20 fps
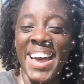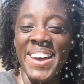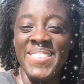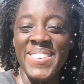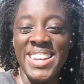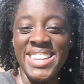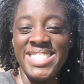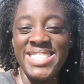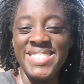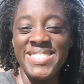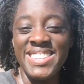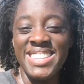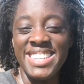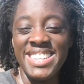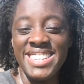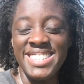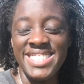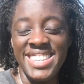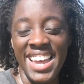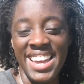that makes me
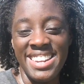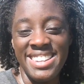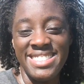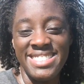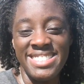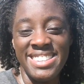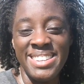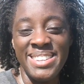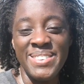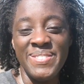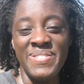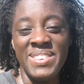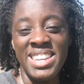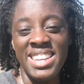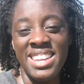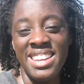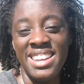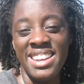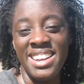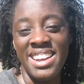really excited. So he'll be
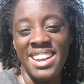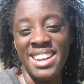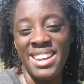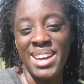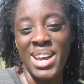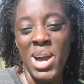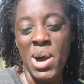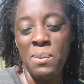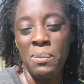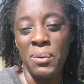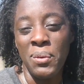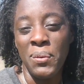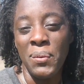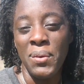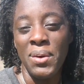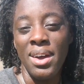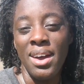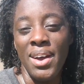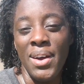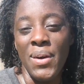here in a couple
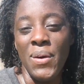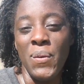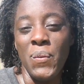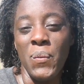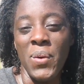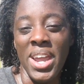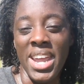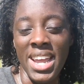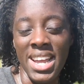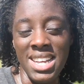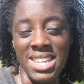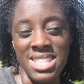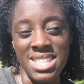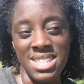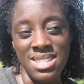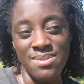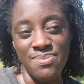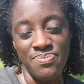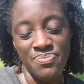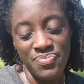
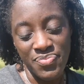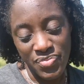weeks.